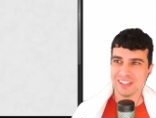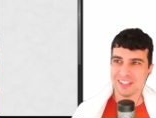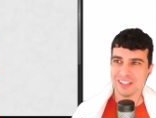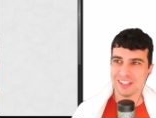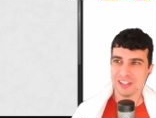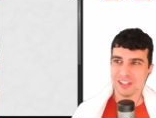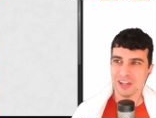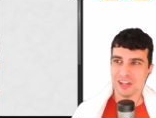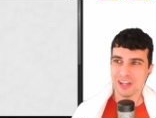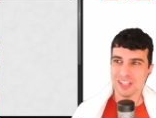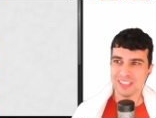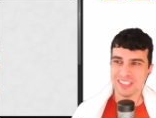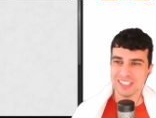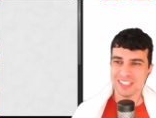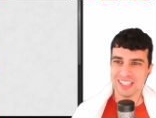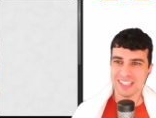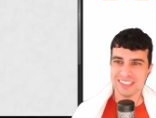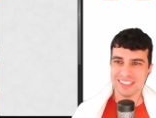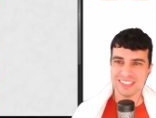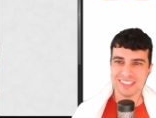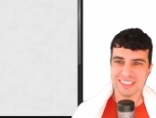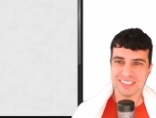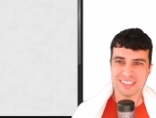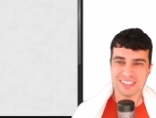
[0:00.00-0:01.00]
Not a
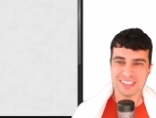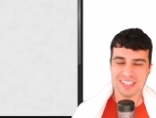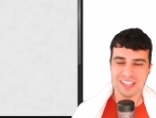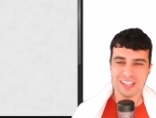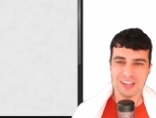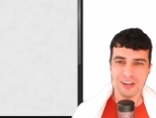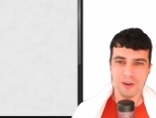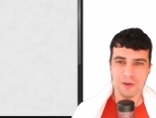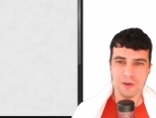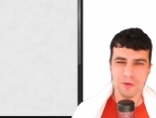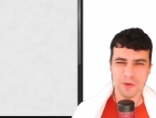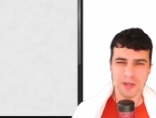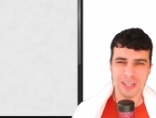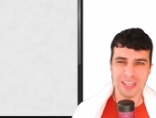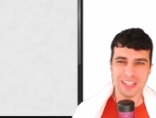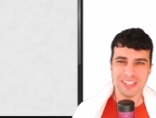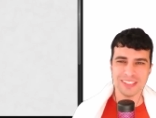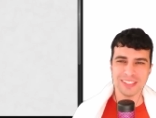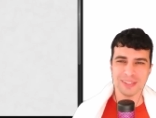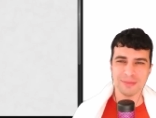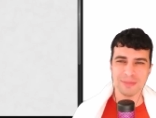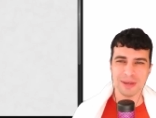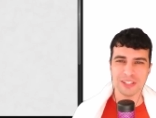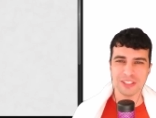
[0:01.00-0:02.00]
single
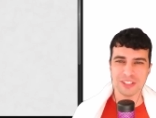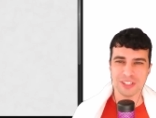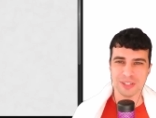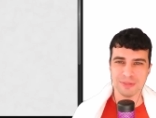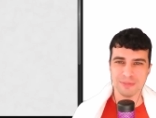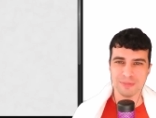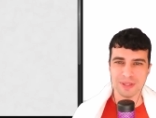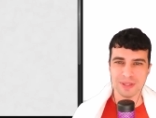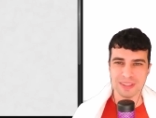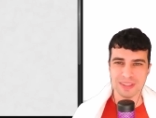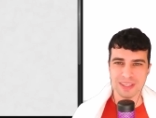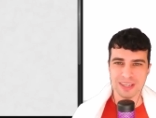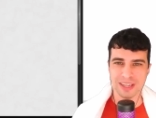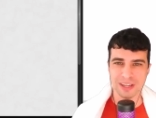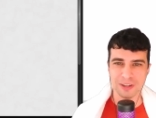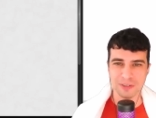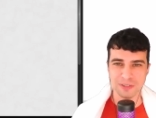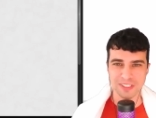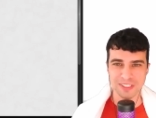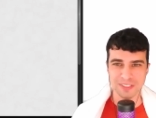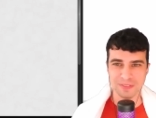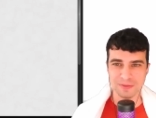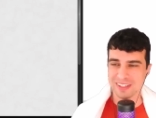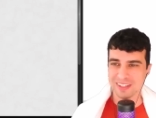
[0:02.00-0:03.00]
easy matchup in the
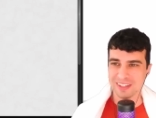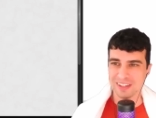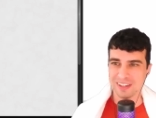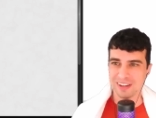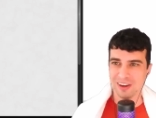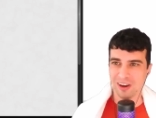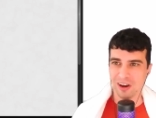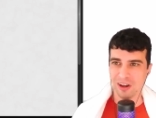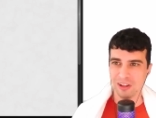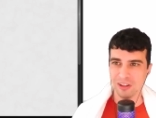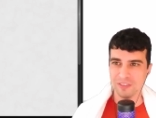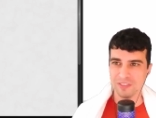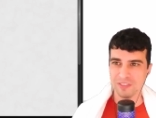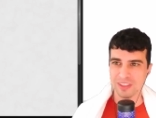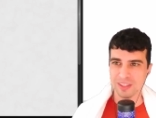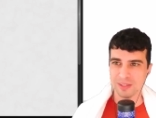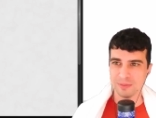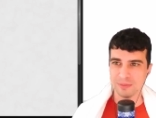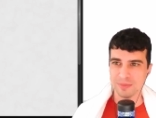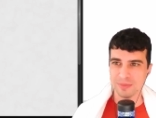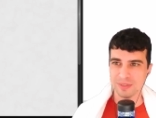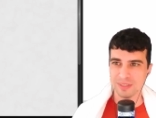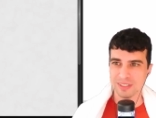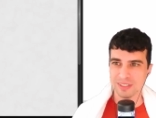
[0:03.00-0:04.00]
house. All of
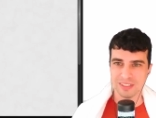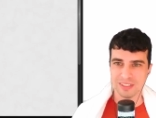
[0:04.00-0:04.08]
them.